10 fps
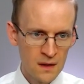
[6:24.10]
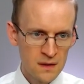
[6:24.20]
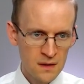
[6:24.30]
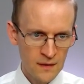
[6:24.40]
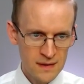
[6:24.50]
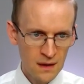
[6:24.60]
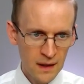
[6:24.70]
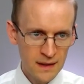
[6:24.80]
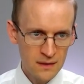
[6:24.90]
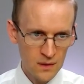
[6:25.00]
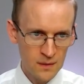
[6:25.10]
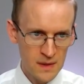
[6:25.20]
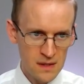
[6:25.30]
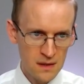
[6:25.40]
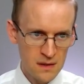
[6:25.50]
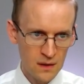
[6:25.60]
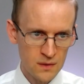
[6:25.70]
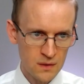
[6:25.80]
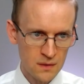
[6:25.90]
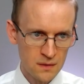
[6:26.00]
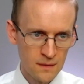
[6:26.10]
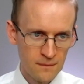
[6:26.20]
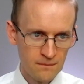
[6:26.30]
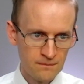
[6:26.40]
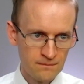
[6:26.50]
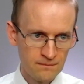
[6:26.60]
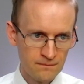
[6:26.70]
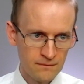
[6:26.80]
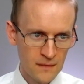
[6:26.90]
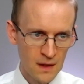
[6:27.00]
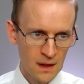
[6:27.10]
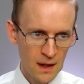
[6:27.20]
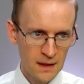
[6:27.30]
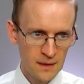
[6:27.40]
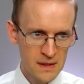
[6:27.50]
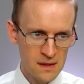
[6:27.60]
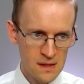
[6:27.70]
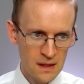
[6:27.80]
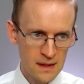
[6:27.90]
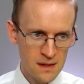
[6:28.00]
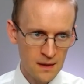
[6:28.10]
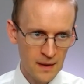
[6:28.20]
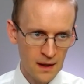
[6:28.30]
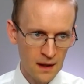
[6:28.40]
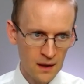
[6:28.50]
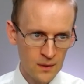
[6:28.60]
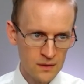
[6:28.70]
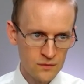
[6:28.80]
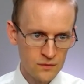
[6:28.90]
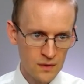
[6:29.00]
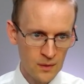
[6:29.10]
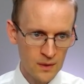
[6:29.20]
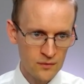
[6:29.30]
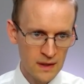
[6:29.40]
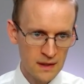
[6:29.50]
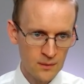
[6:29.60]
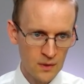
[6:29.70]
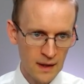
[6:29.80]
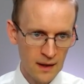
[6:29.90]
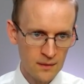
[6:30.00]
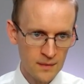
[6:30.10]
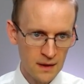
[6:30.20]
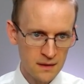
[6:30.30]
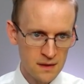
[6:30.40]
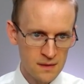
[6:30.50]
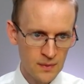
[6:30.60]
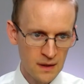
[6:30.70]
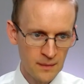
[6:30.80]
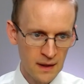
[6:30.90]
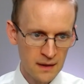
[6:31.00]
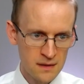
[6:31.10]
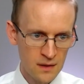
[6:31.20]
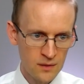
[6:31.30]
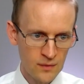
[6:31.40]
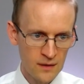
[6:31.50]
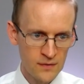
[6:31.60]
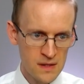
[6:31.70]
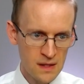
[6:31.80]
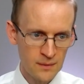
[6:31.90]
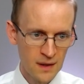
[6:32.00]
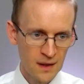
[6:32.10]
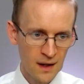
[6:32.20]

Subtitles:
So there's 9 documents in total. And let me just list them here. I won't read them all out, but I'll just put them here so you can reference them.